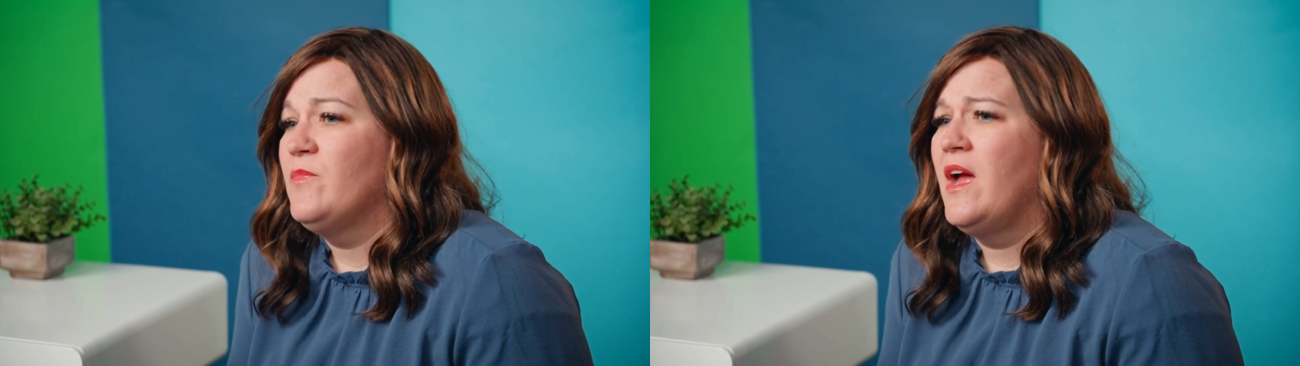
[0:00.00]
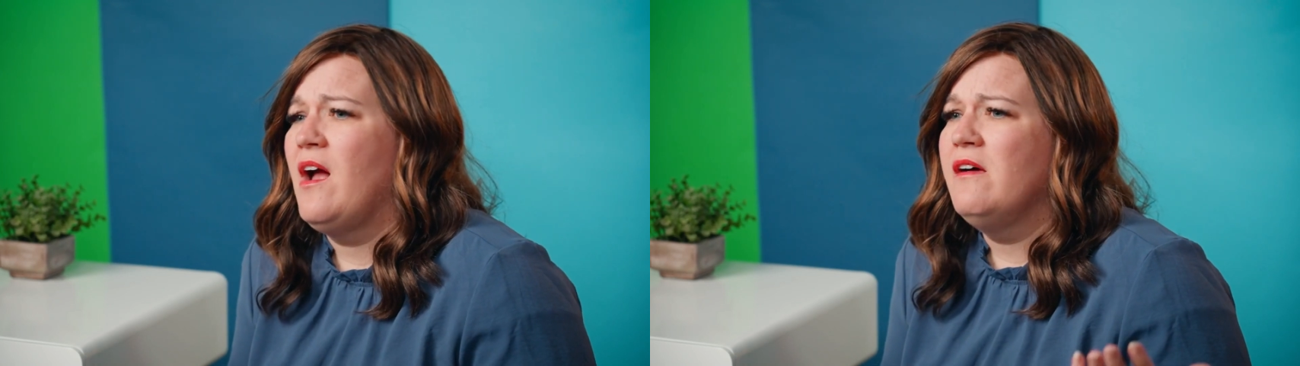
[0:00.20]

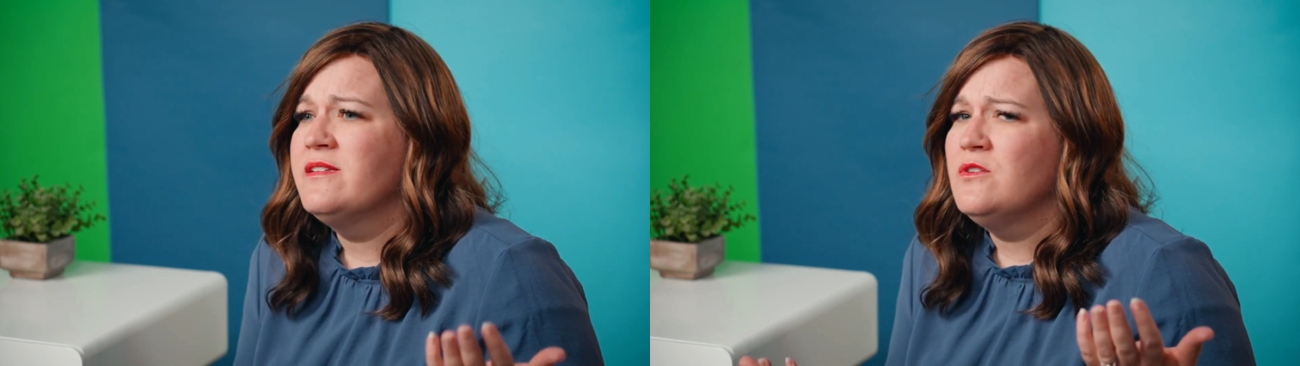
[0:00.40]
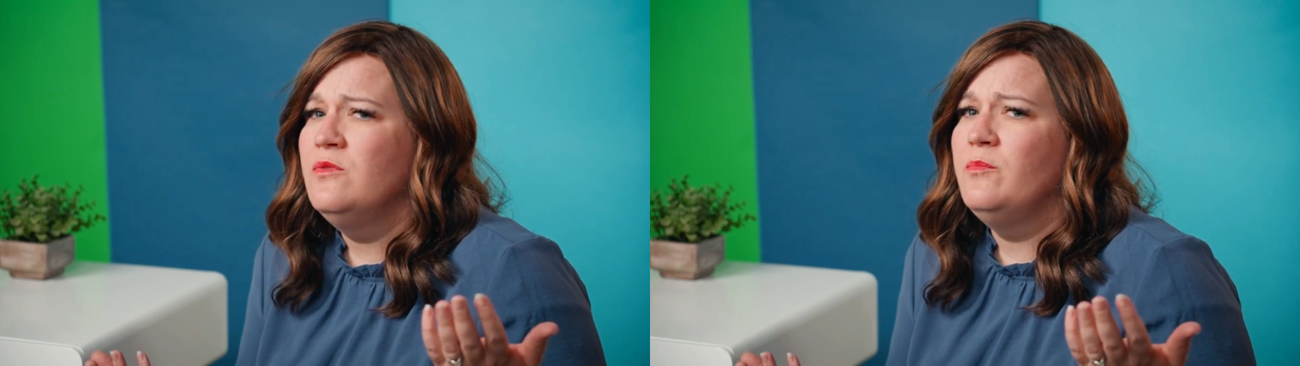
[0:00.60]
I
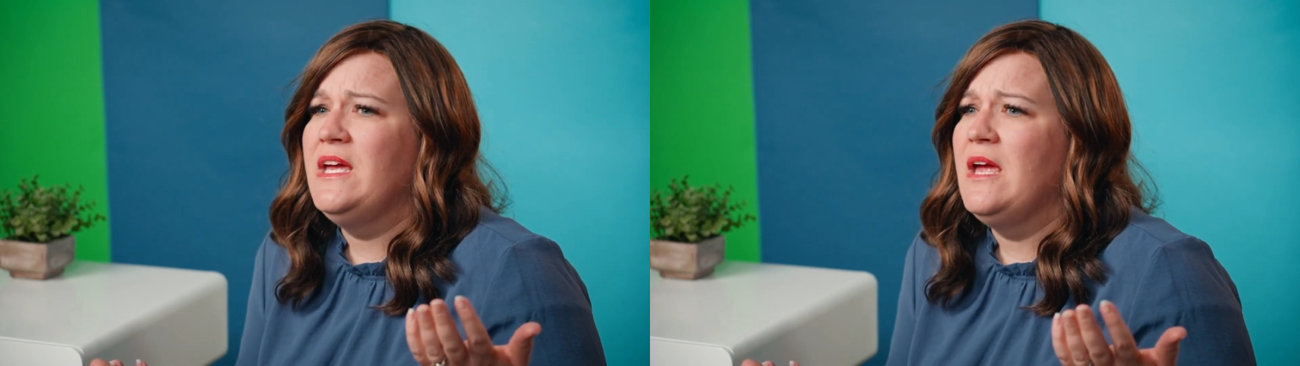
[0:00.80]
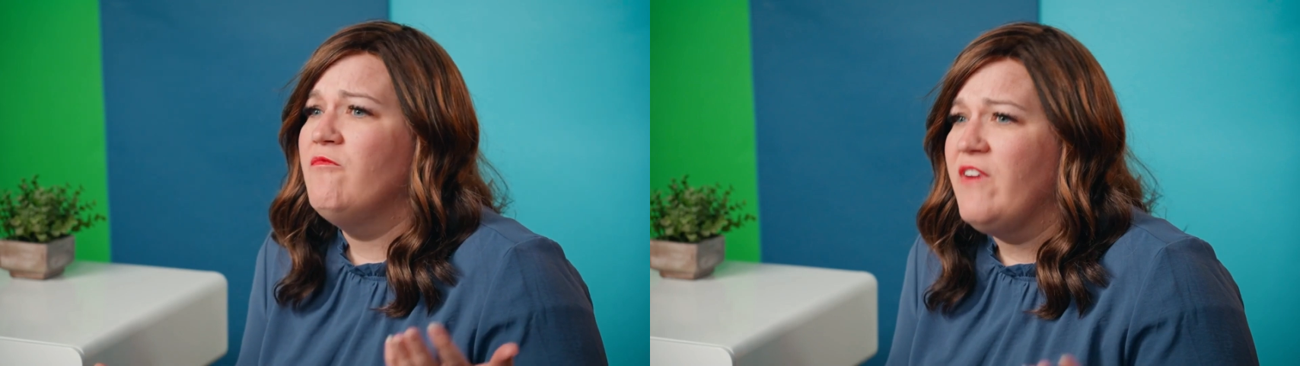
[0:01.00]
also
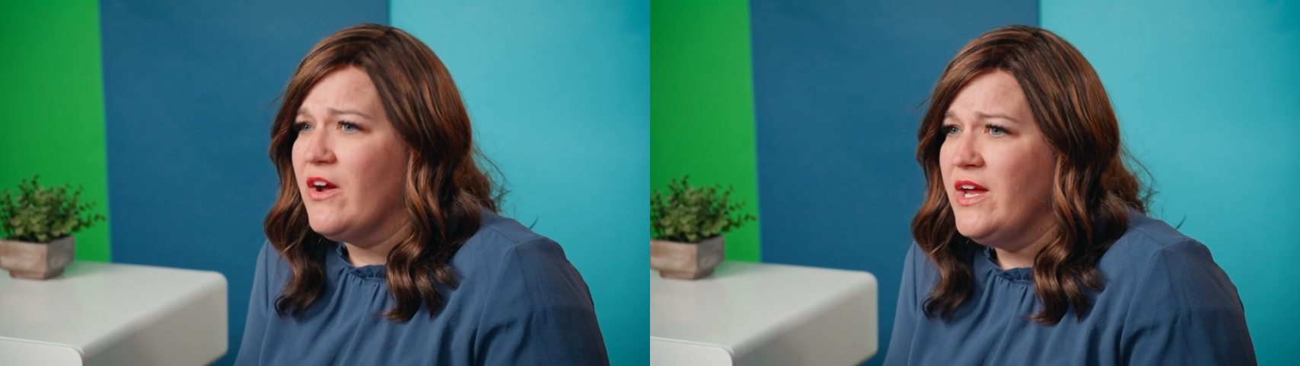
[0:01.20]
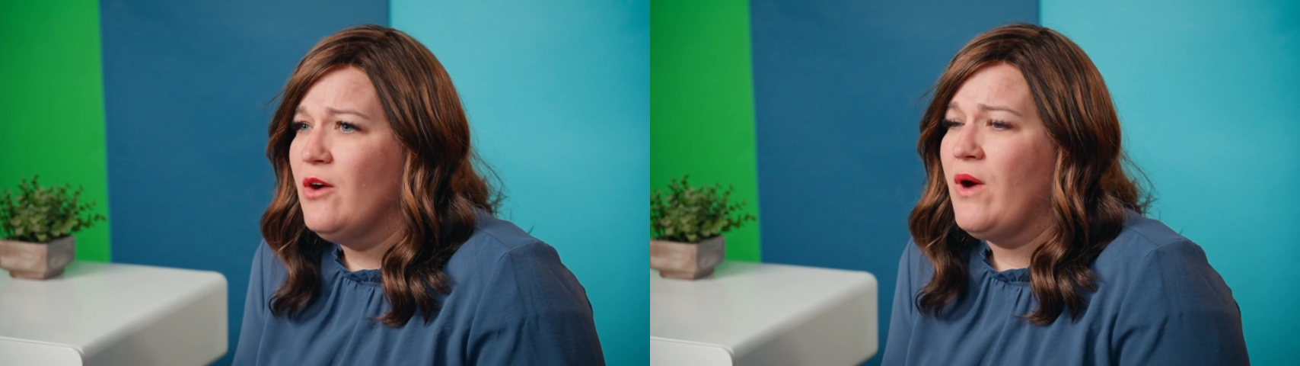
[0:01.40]
became
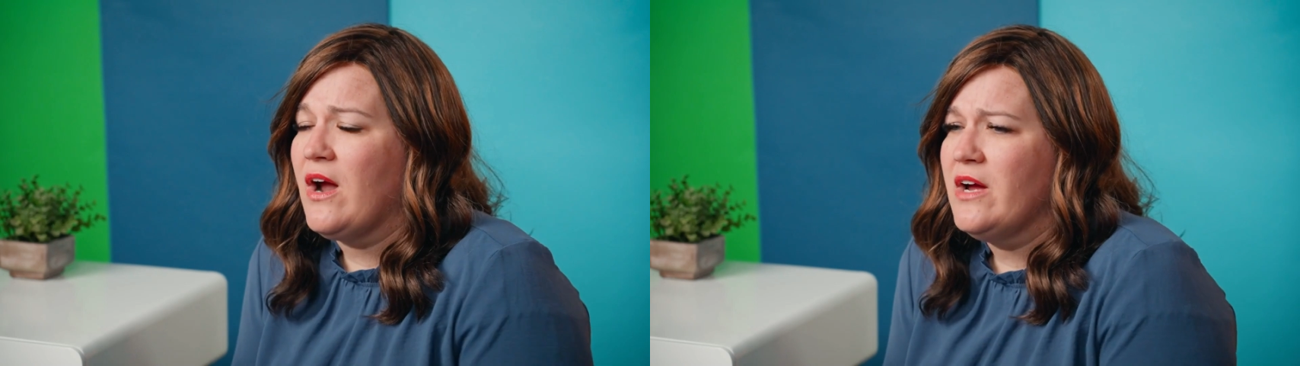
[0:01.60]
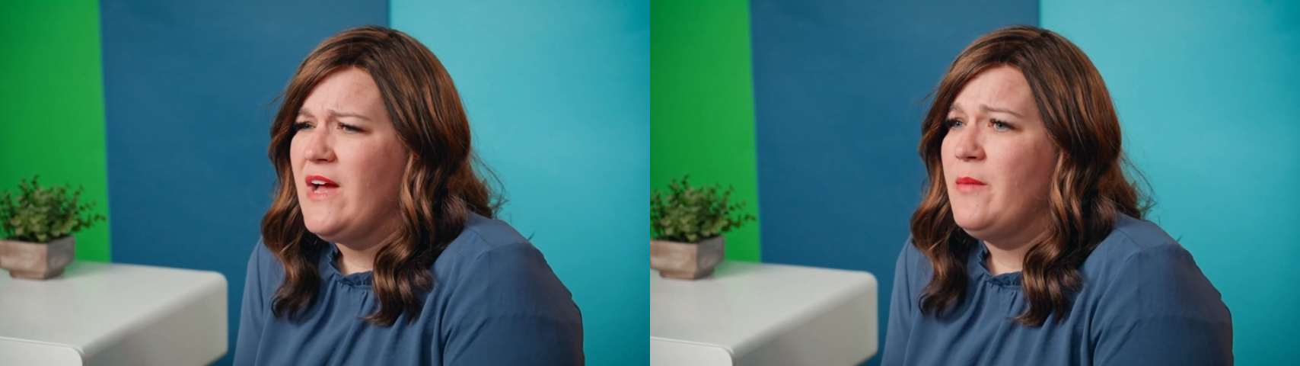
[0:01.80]
very aware
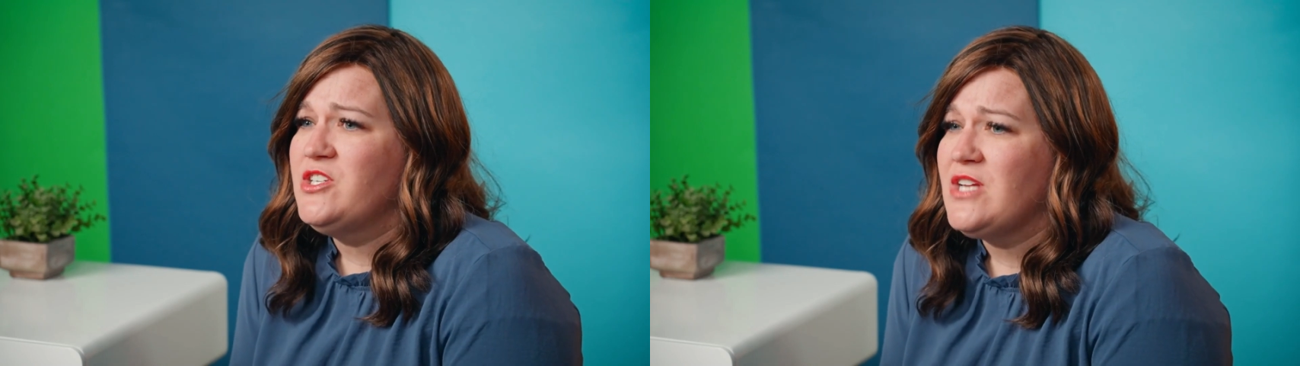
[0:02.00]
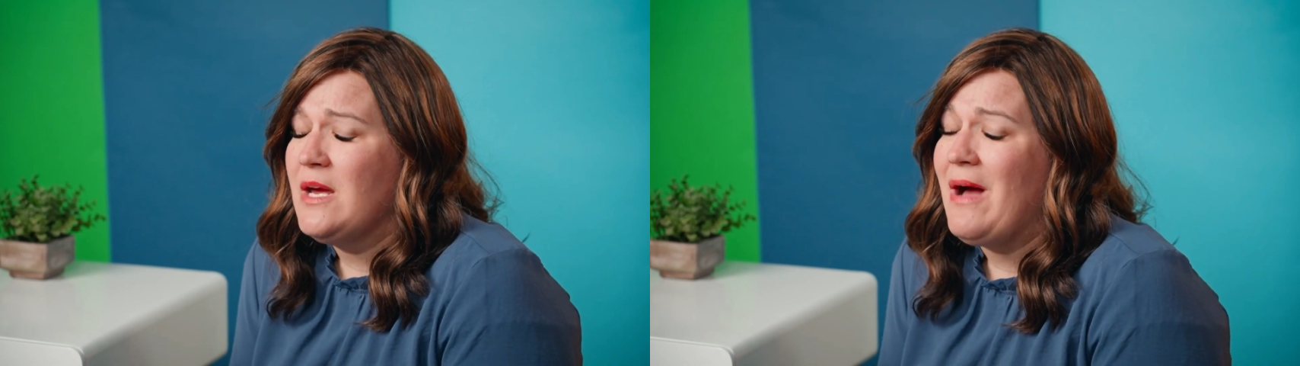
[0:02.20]
of how much
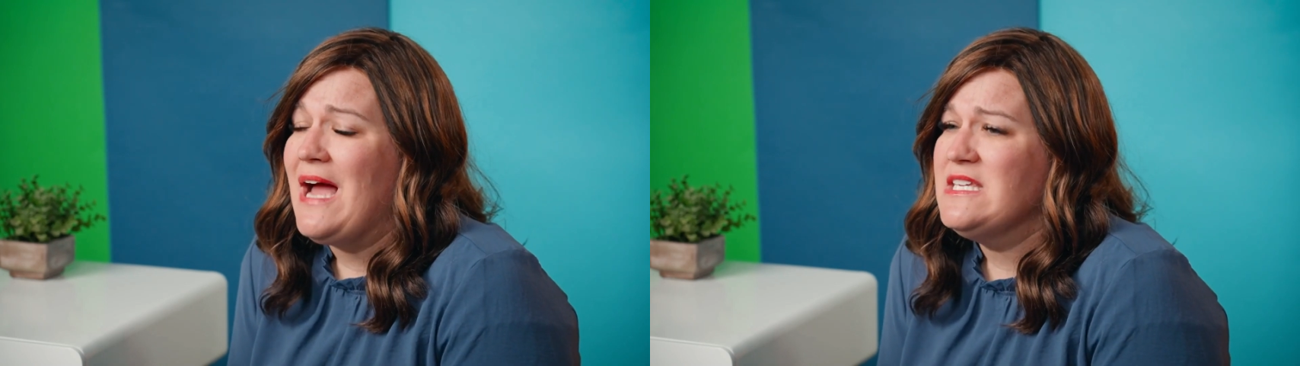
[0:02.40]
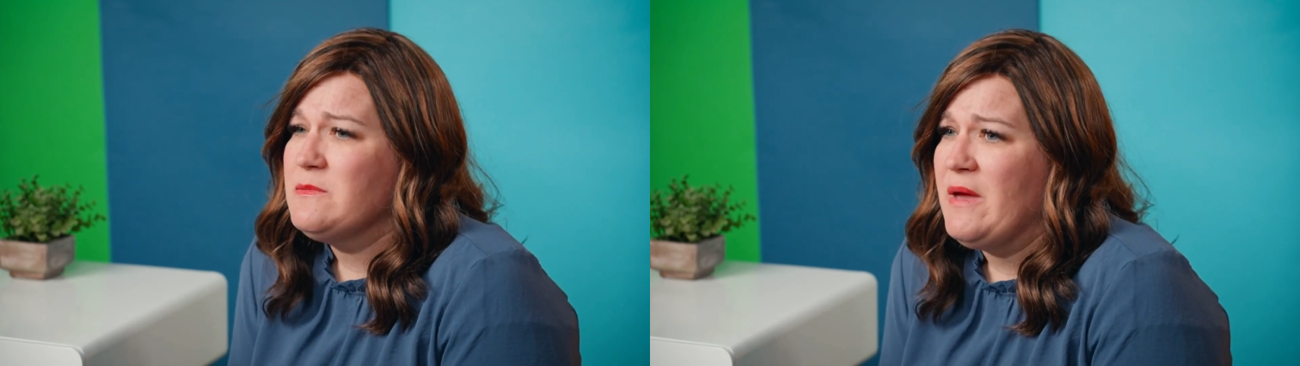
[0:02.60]
time
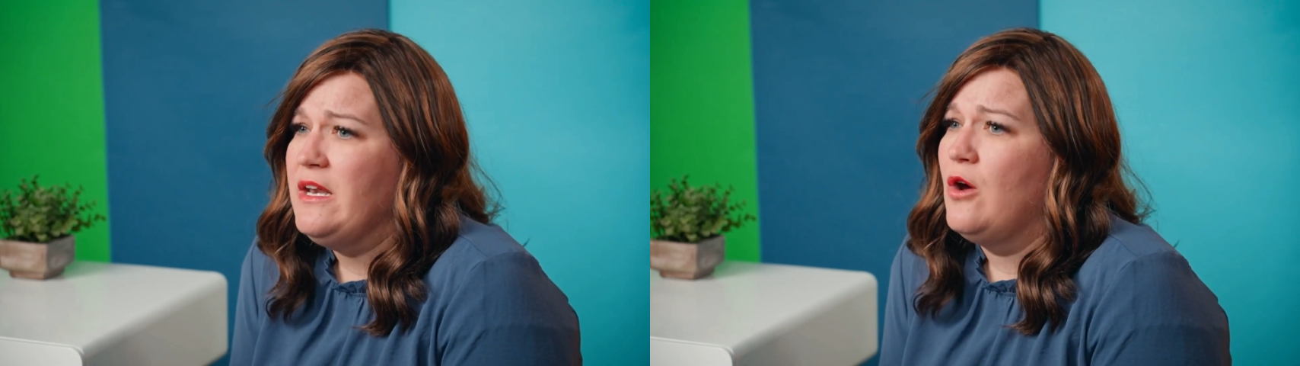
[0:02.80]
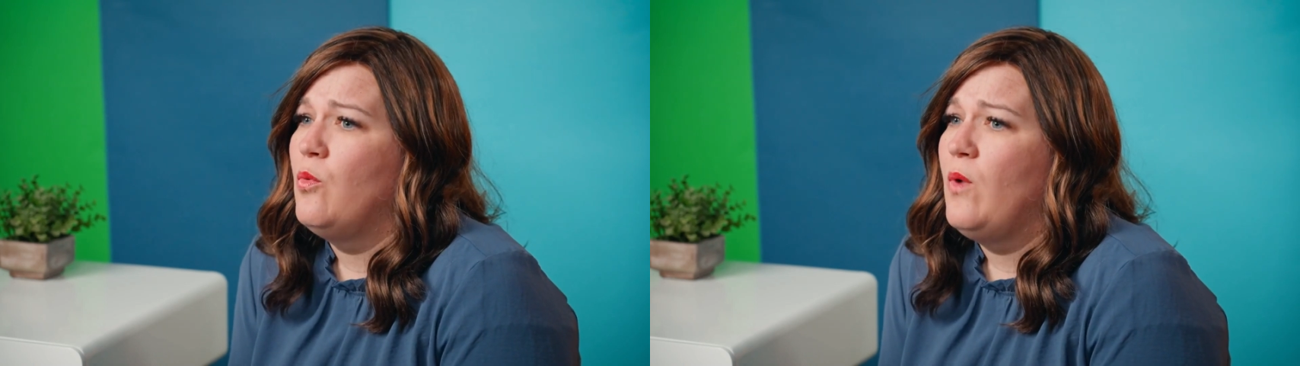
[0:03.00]
I spend
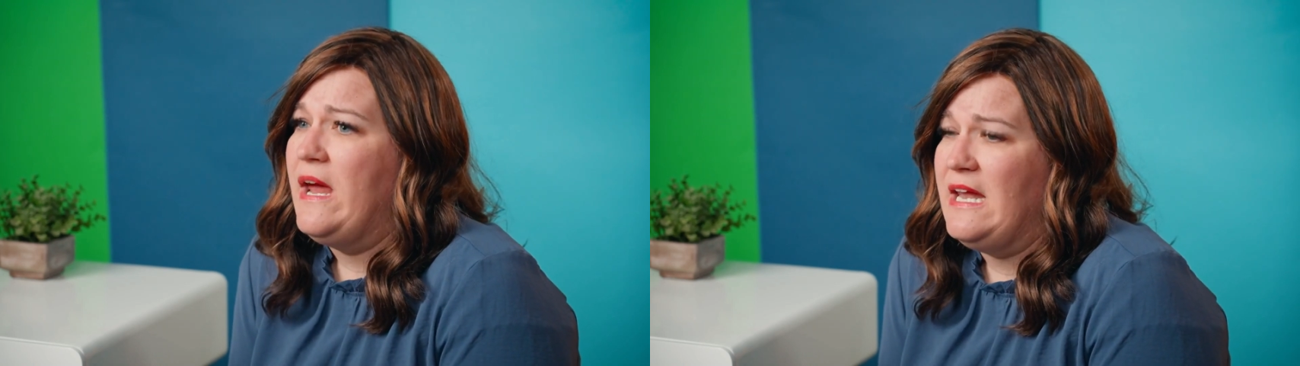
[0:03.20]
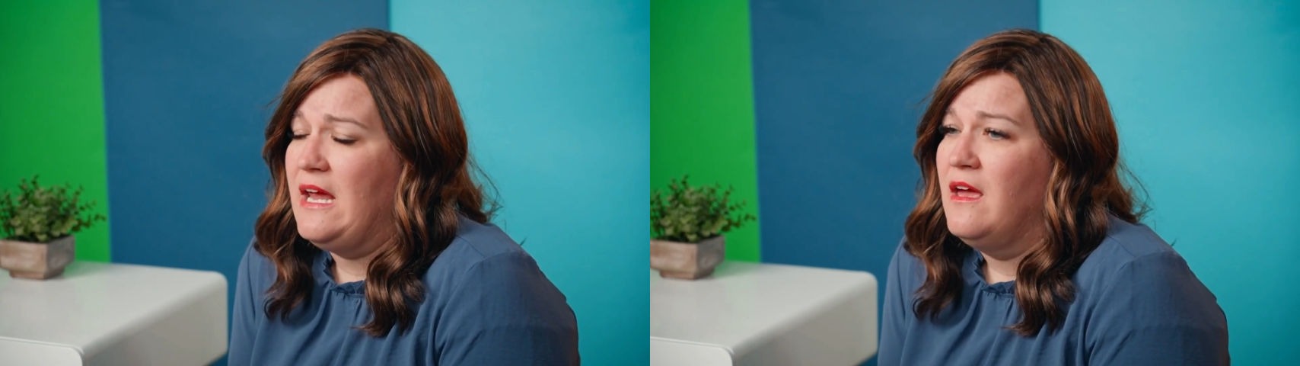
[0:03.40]

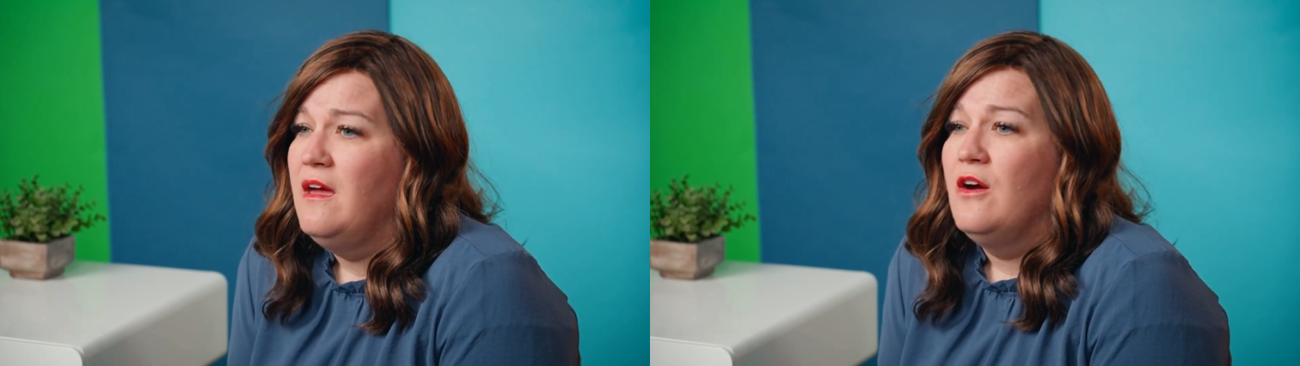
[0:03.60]
waiting